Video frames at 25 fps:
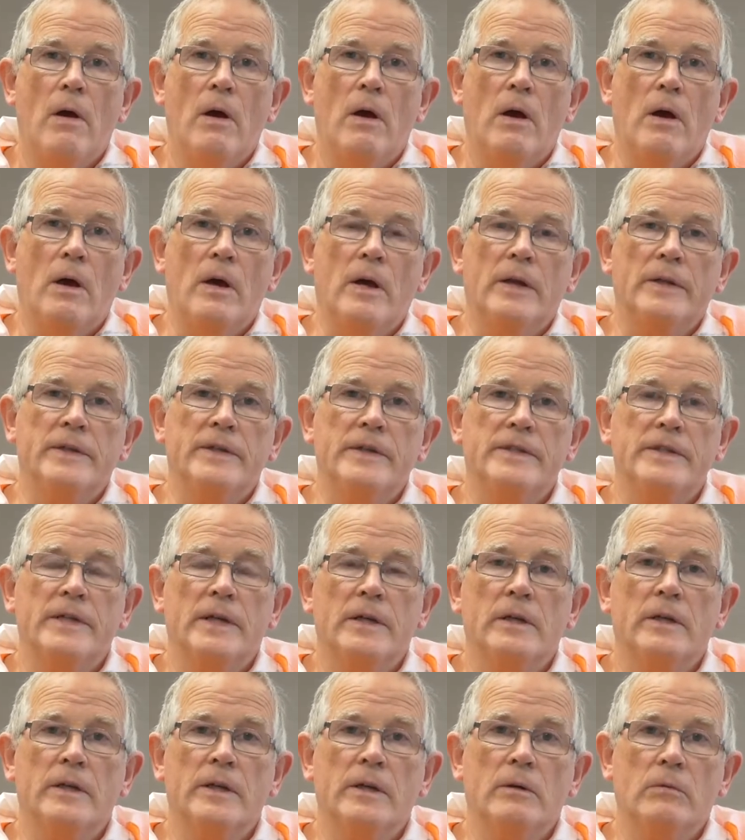They
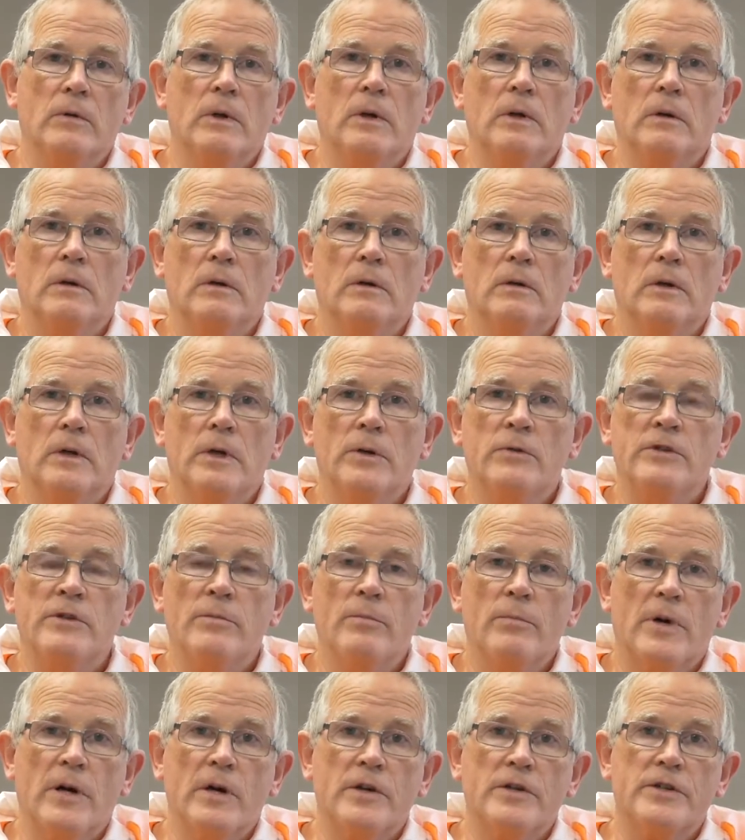said, like, well, I was
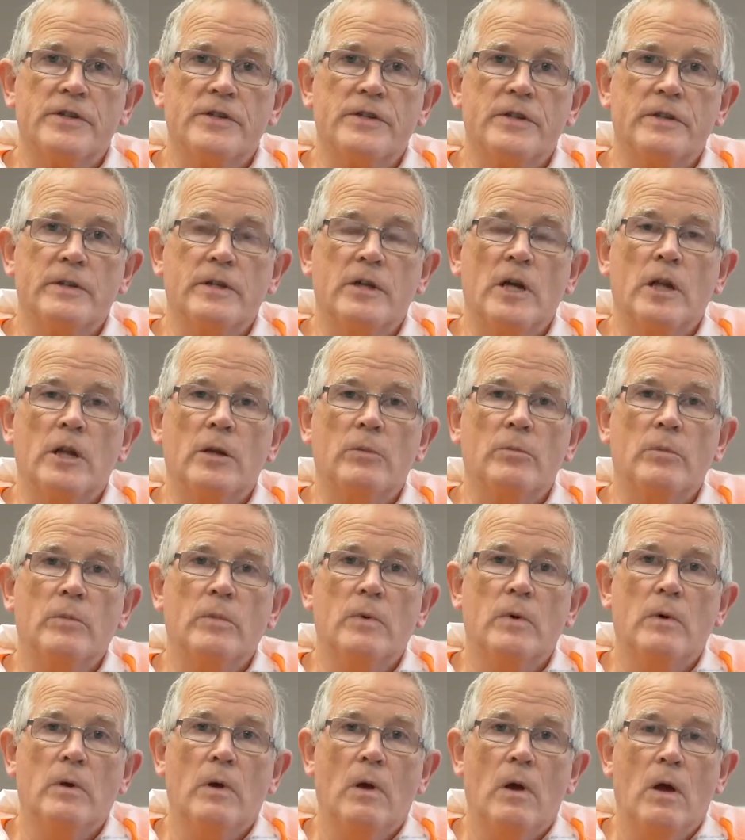embarrassed to tell them,
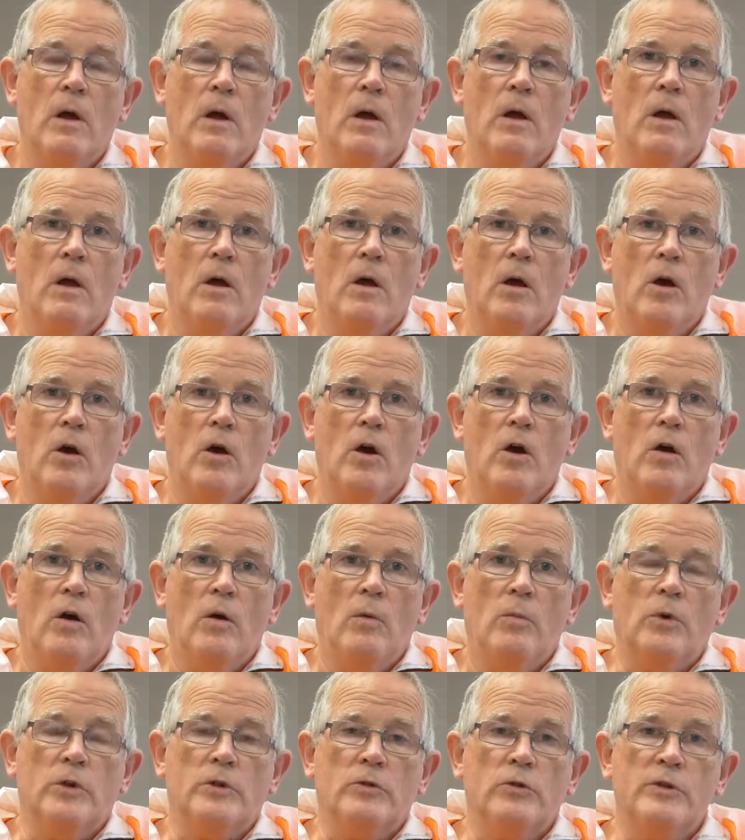
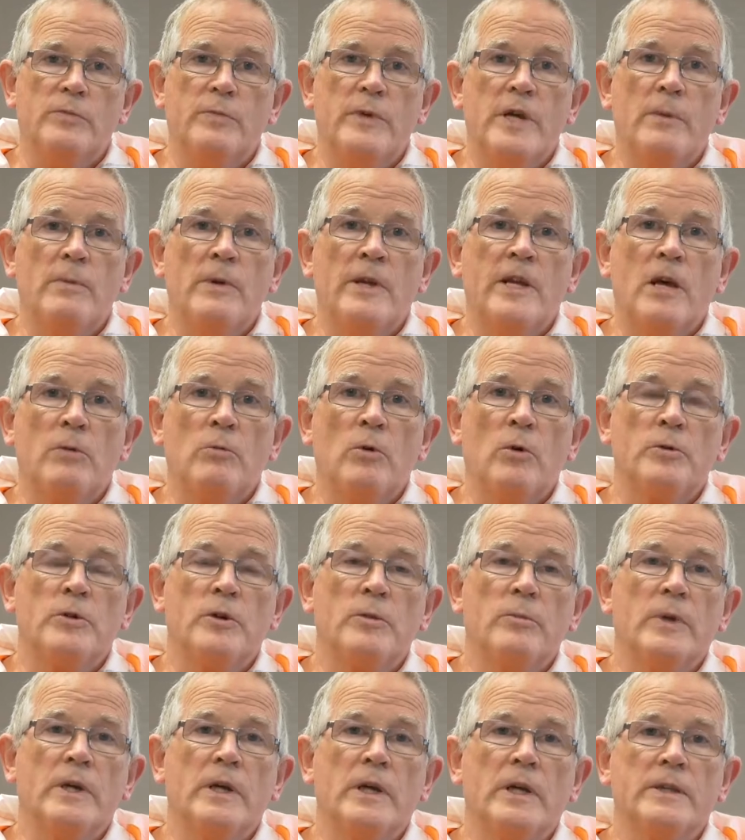but those people came up to
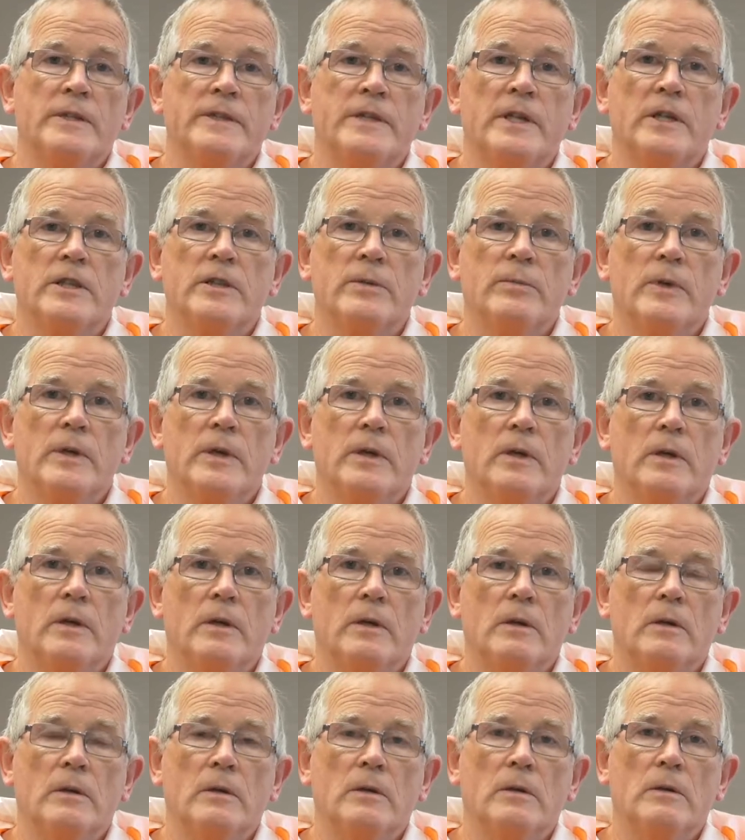me and said to me,
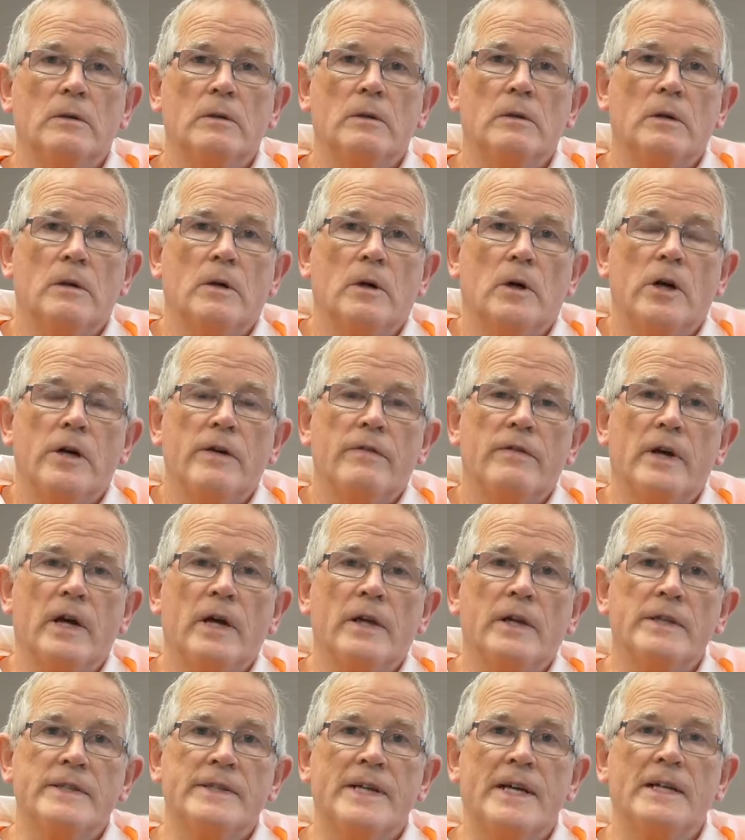I've had
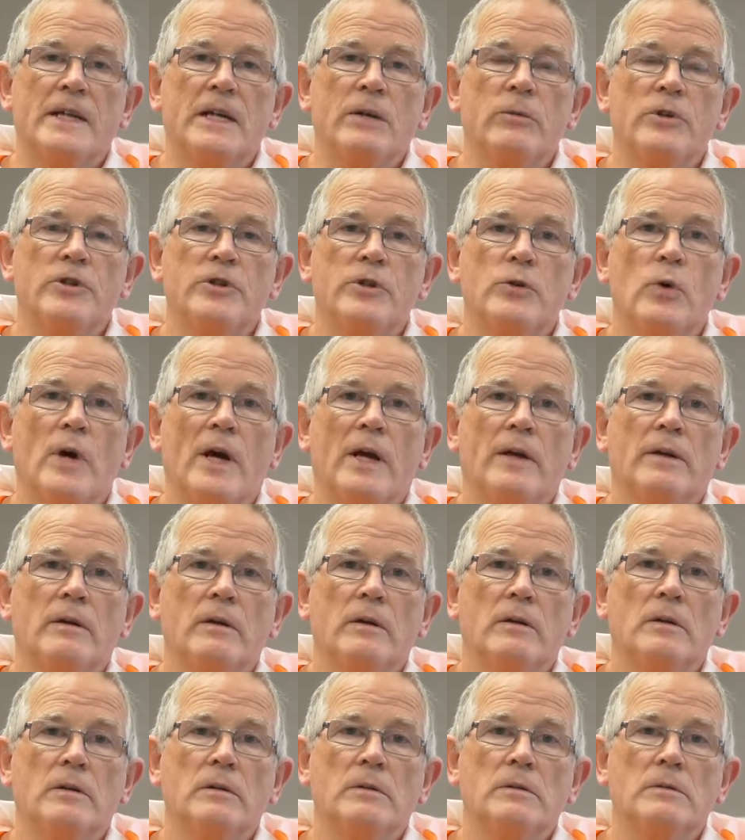exactly what you had,
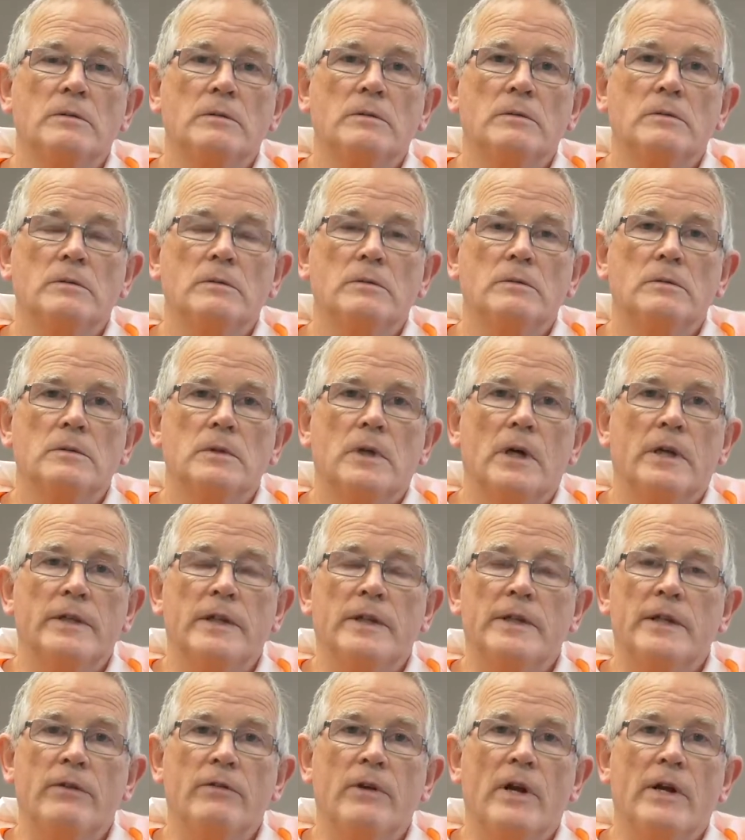and
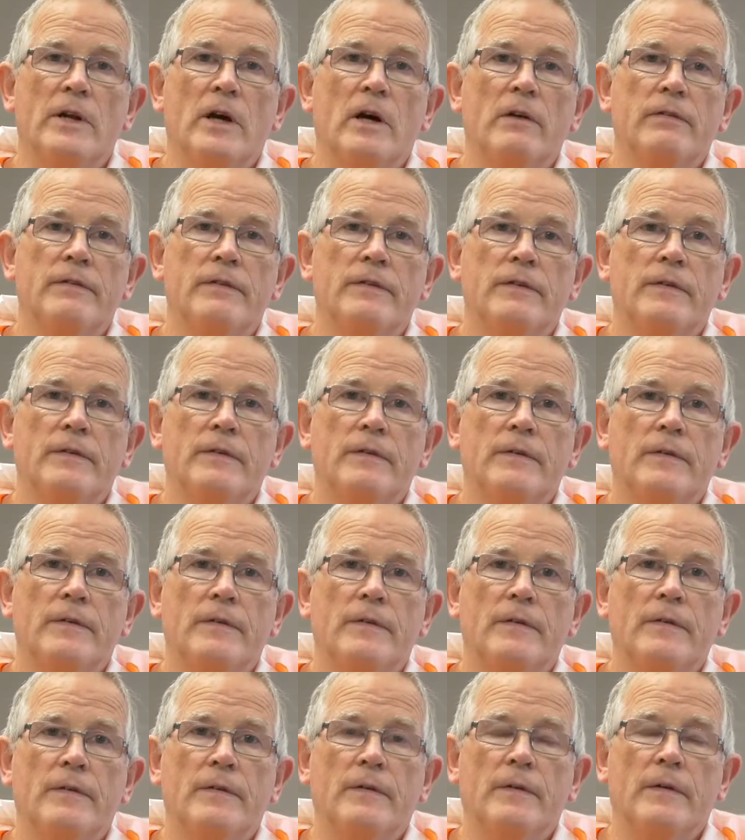then they ran off.
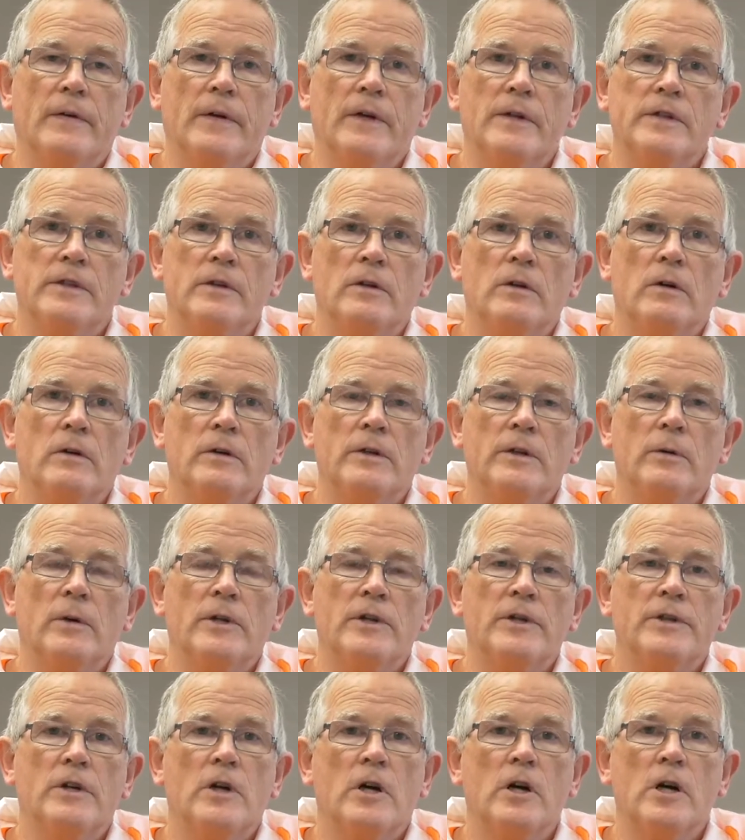And I said, oh, do you want
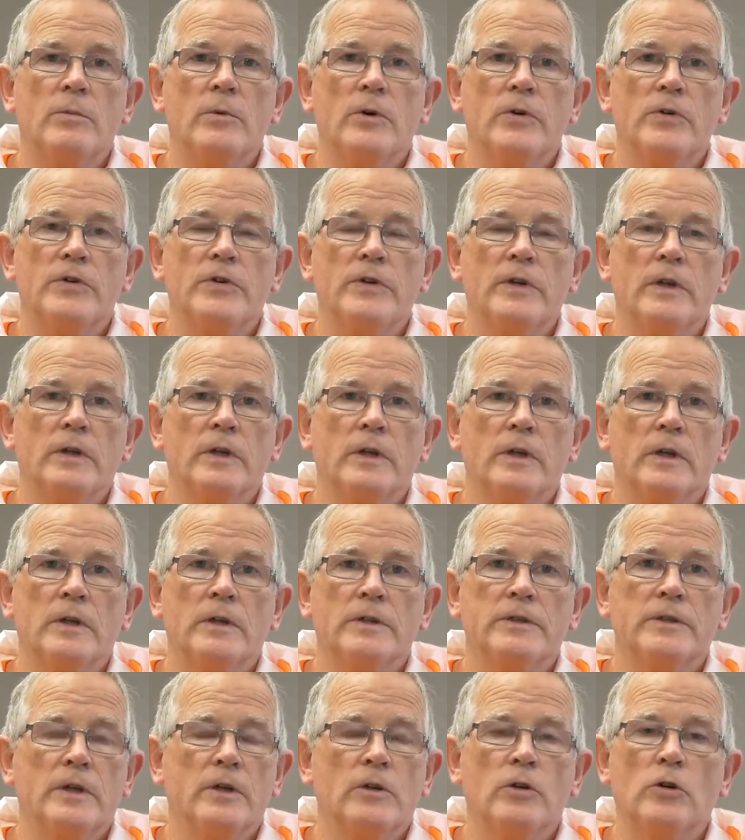to talk about it? And they
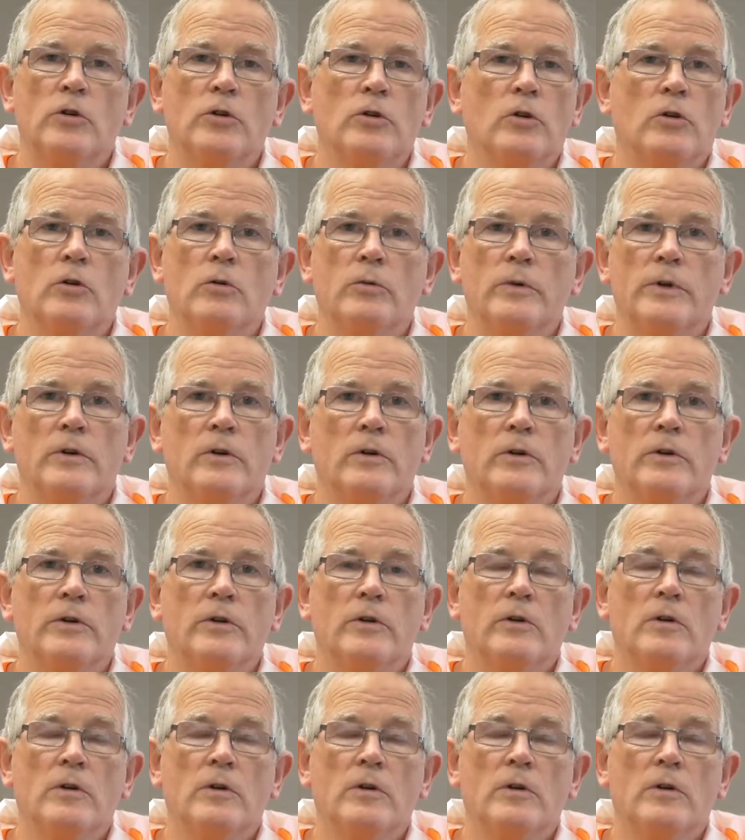said, no, we don't.